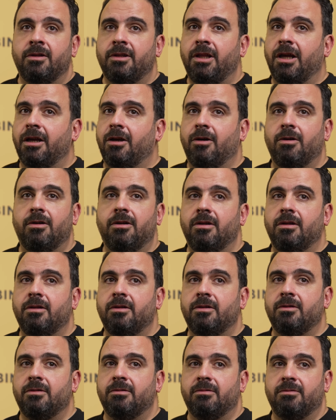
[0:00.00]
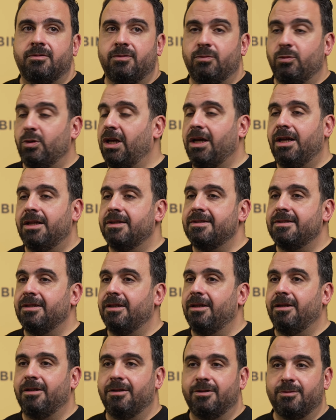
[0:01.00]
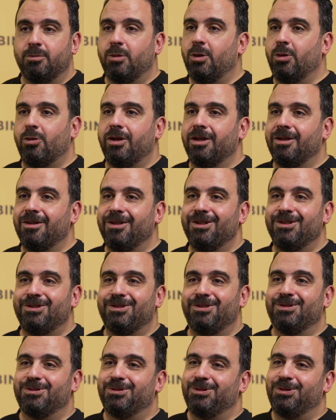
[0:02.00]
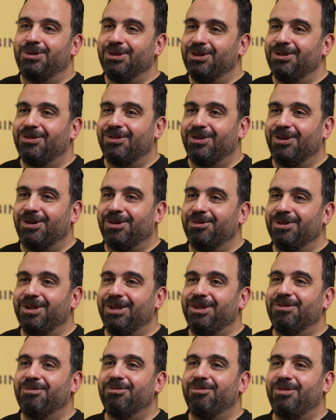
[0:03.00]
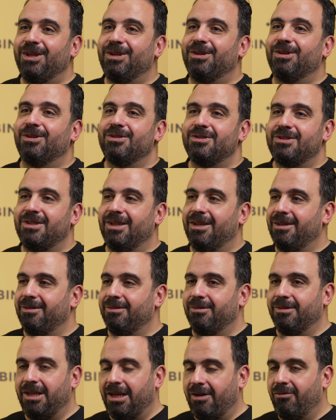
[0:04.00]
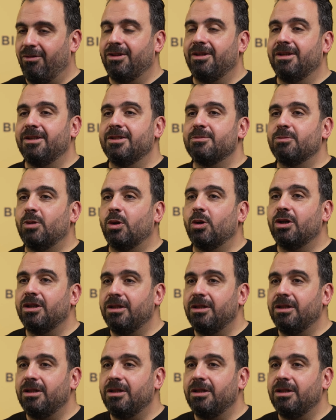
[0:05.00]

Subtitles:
That goes without saying, is more regulation is good for me, because then everything is more